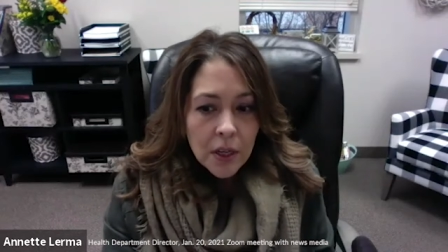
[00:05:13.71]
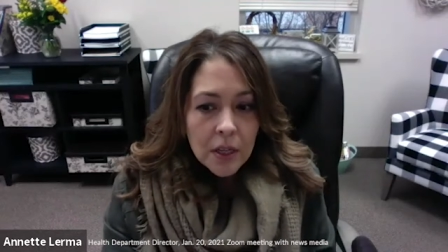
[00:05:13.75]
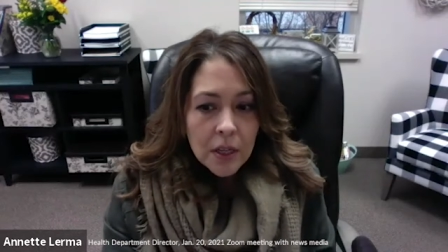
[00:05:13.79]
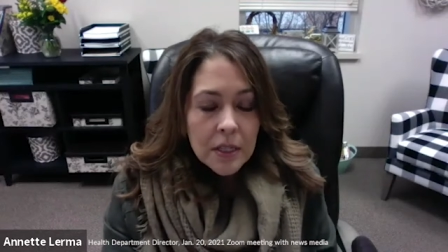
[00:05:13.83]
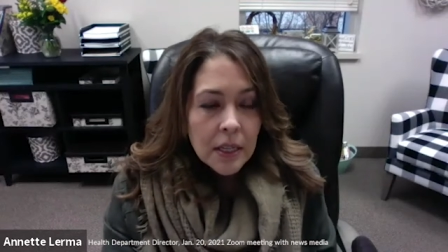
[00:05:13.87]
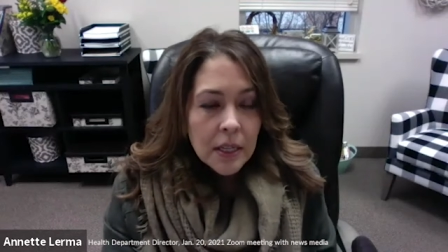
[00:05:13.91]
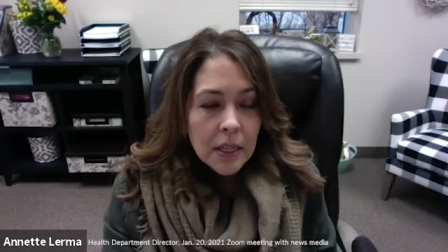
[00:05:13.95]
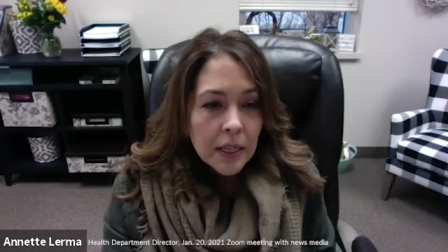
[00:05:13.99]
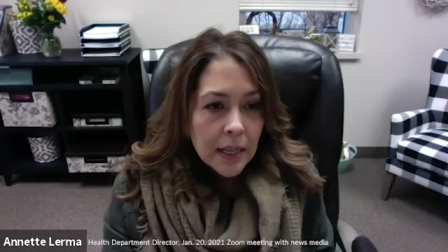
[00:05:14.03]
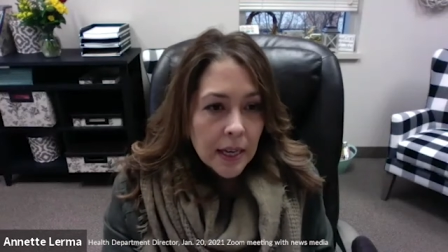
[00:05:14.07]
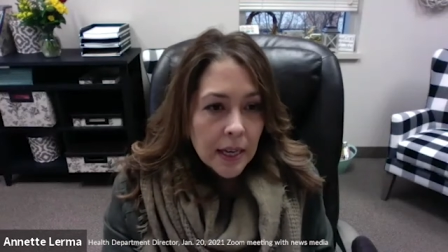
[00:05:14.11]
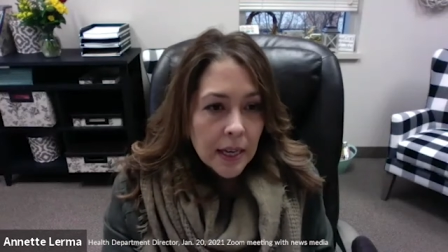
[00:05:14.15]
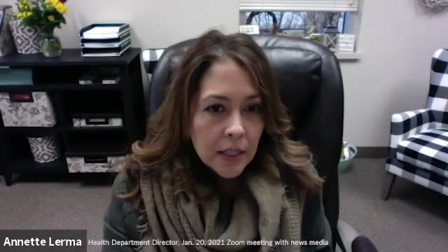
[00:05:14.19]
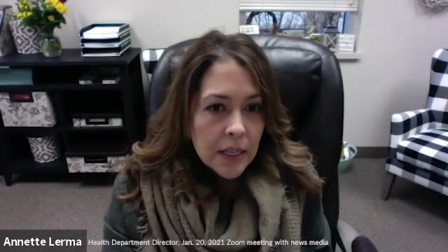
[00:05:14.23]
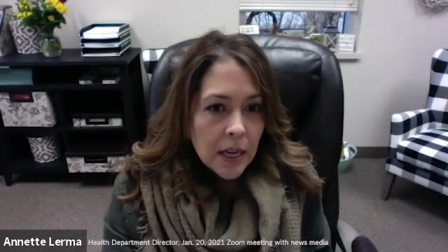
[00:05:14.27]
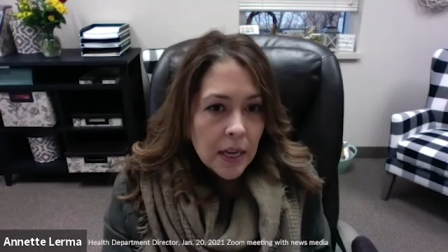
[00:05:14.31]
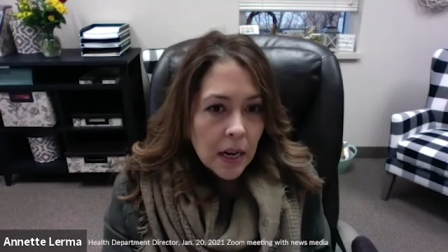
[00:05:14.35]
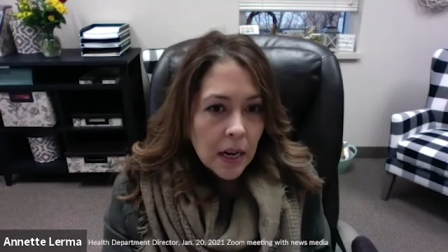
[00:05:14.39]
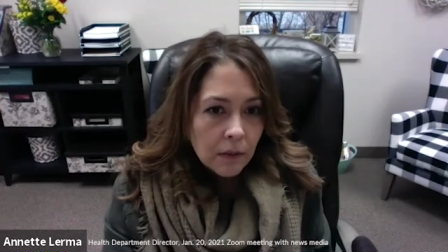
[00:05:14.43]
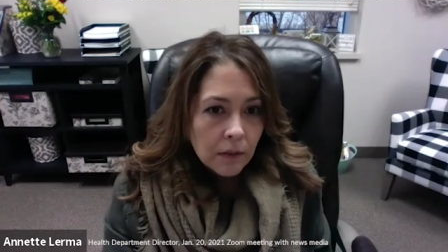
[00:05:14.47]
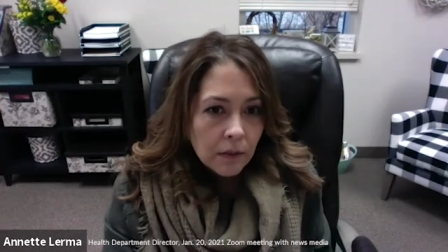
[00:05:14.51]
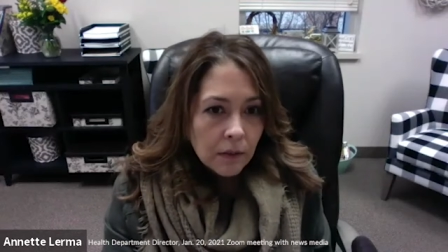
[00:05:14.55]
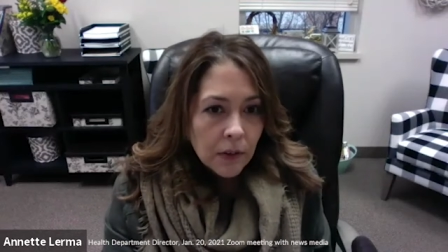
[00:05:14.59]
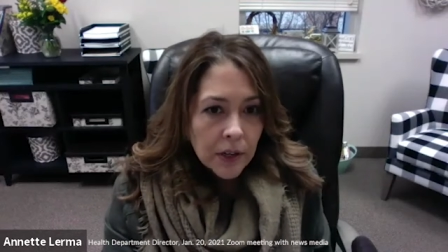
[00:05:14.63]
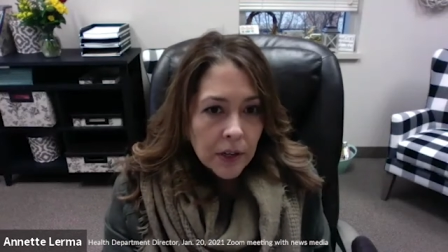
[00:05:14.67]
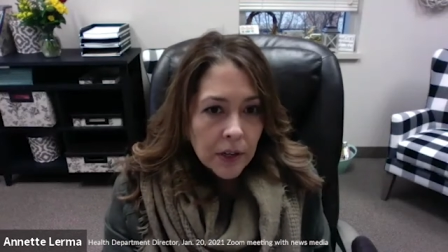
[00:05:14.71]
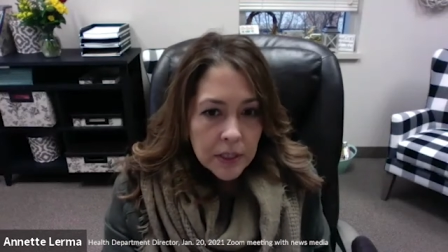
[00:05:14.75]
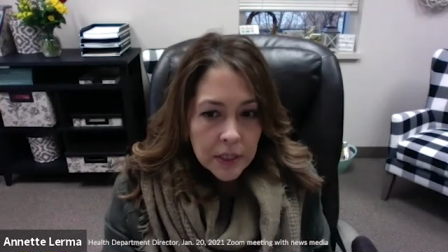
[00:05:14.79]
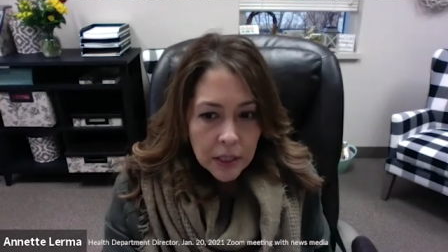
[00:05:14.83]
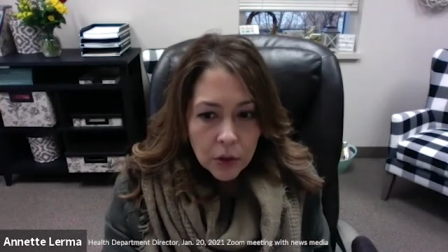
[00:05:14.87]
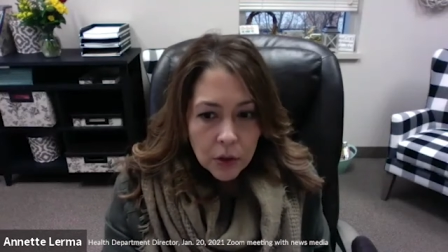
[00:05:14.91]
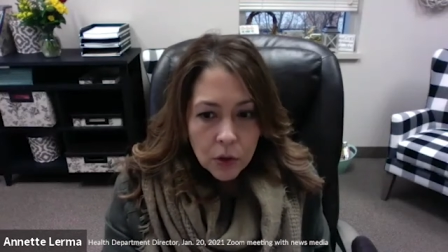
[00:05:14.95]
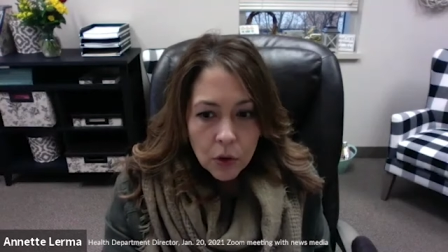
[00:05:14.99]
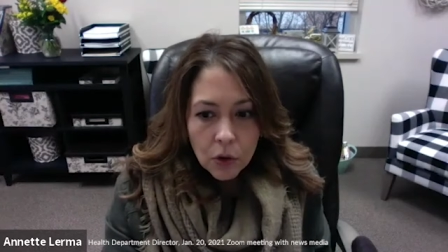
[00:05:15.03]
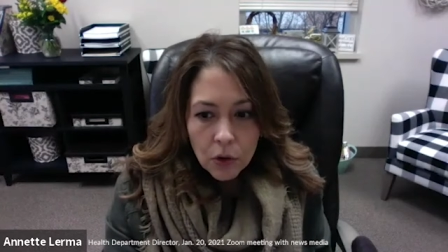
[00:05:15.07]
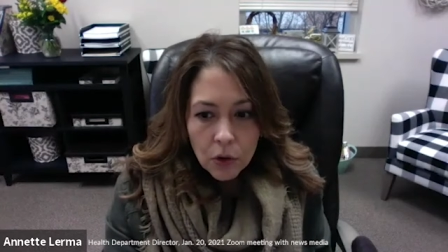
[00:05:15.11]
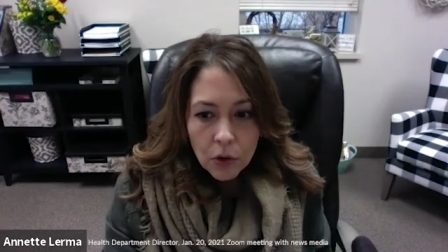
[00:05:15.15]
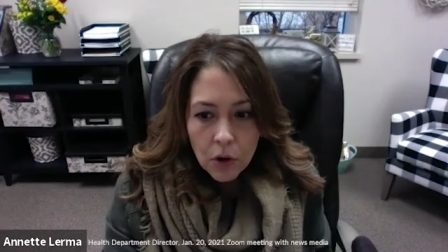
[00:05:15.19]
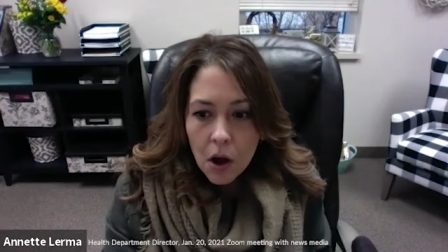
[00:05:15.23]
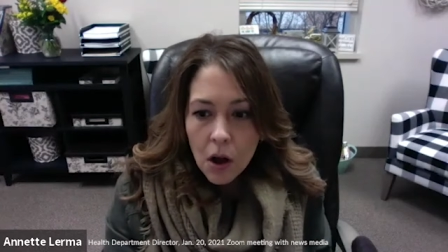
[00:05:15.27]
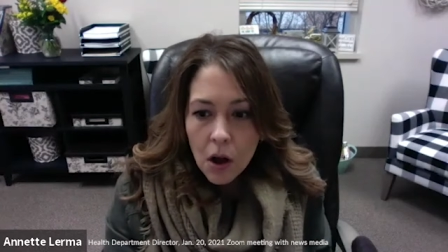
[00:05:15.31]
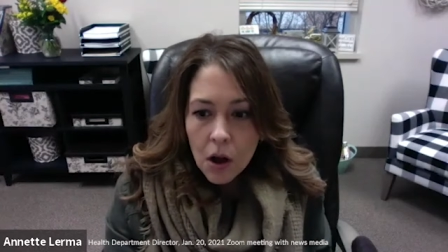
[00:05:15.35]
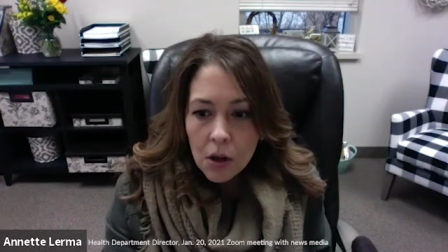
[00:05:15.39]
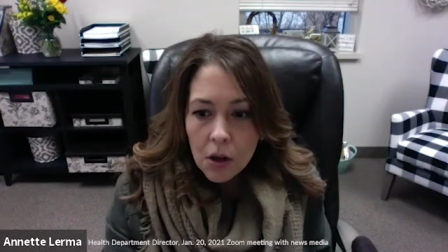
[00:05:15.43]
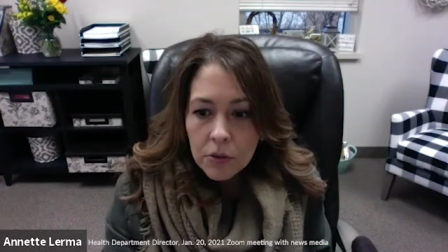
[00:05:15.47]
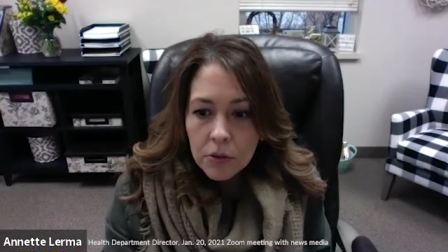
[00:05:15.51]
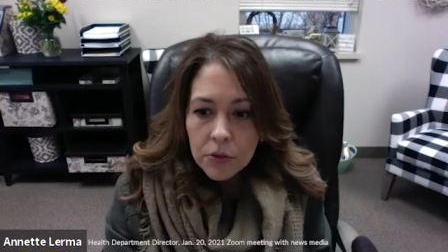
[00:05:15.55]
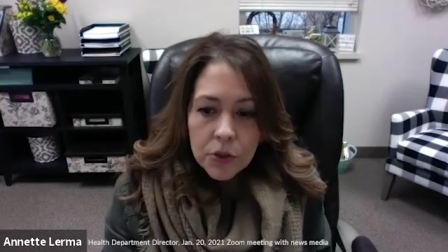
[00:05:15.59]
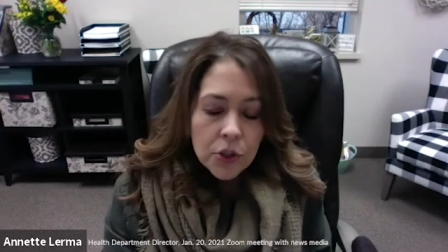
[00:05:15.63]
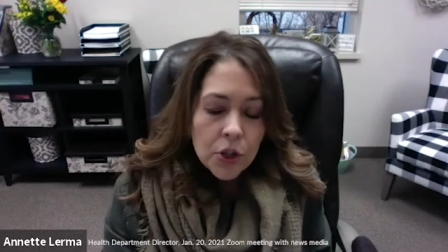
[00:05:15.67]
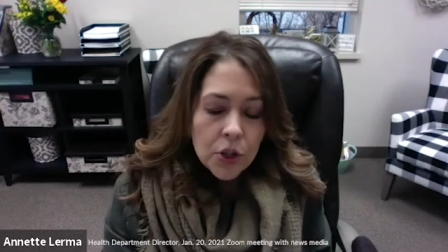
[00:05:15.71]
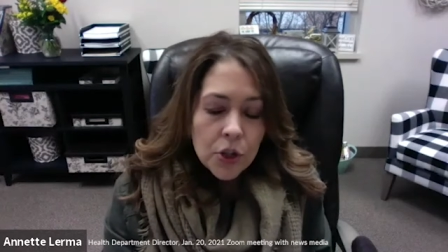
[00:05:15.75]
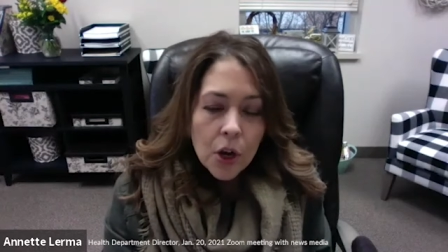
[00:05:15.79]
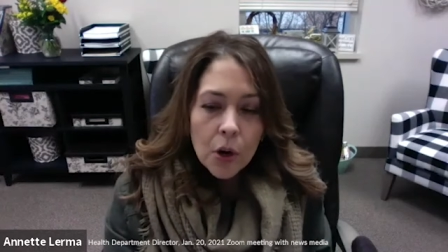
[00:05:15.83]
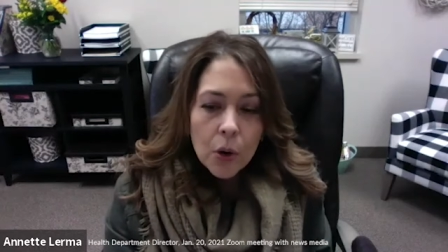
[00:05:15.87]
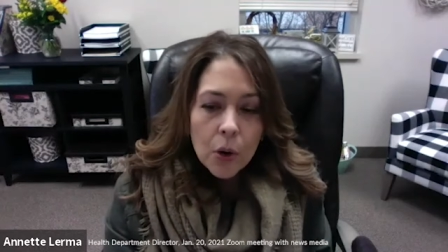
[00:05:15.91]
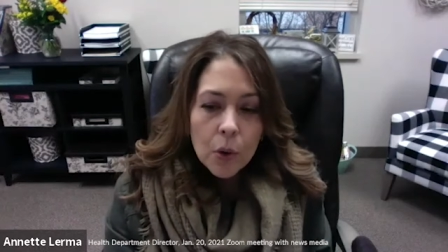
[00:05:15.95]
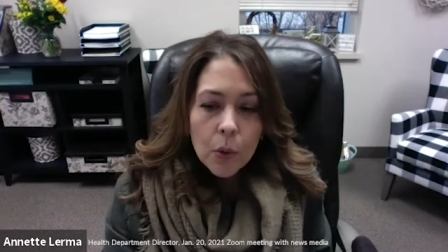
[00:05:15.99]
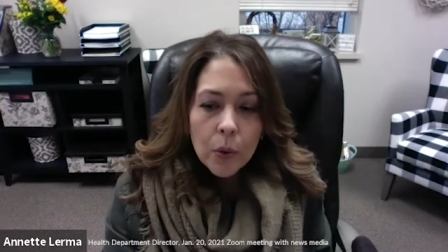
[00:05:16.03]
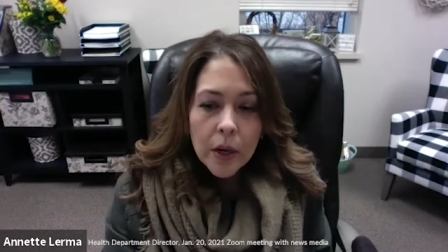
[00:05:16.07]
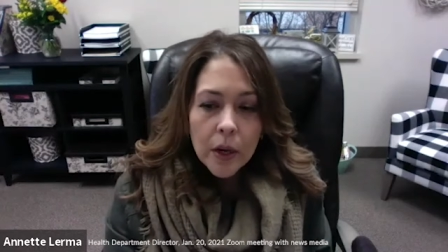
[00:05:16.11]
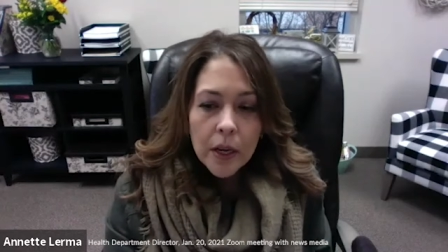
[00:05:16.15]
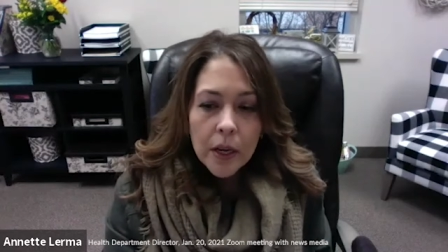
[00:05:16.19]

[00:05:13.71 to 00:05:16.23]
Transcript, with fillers: to get to every single call. So